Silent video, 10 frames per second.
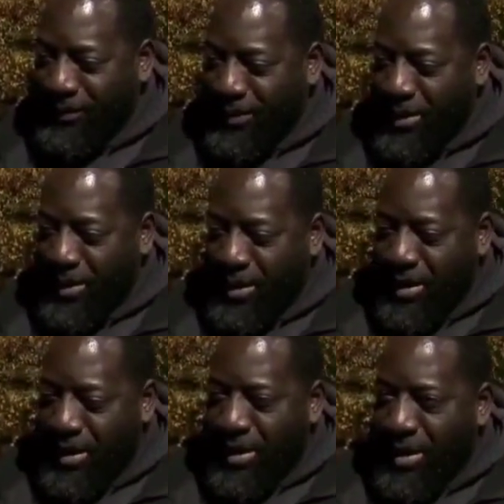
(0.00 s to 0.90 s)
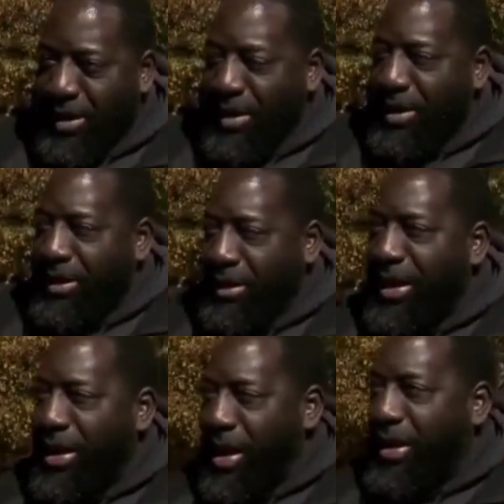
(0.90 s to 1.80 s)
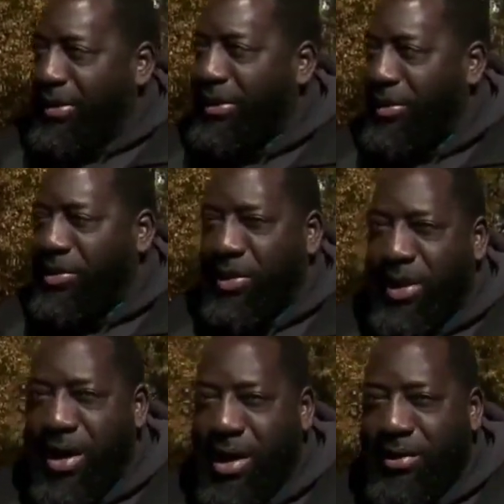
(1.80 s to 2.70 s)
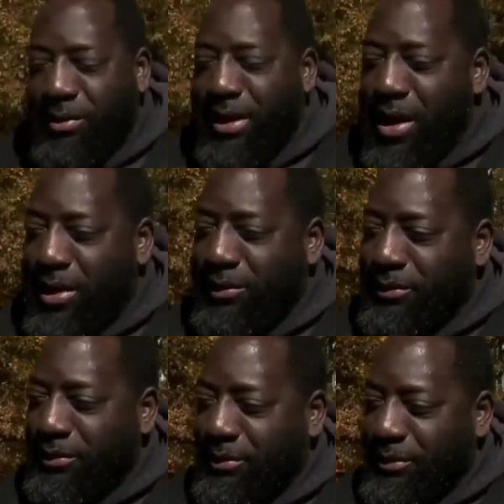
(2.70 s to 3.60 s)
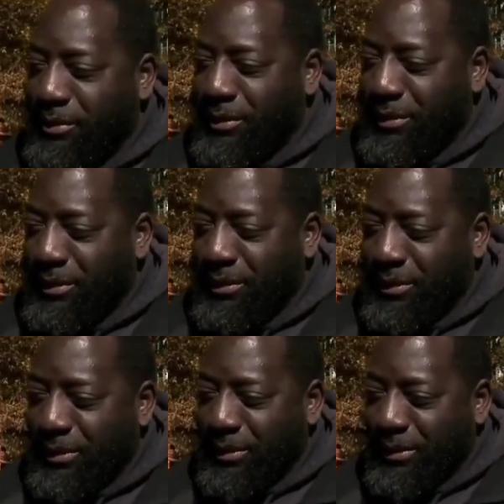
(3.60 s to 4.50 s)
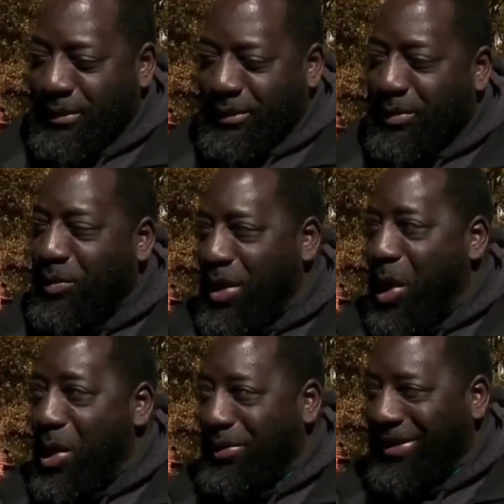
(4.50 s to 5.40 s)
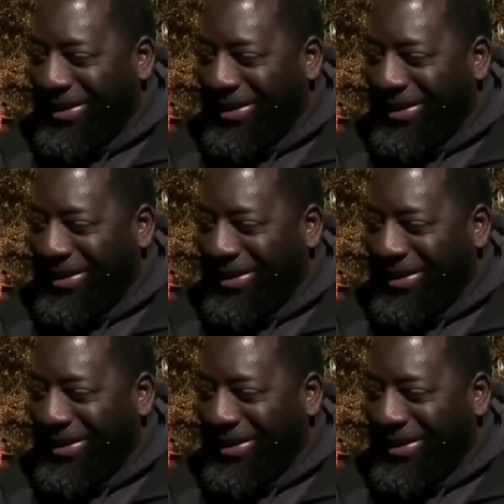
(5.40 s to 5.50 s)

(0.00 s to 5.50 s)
enough to keep the team here? They are. I'm sure they are. They are. They, we. We are.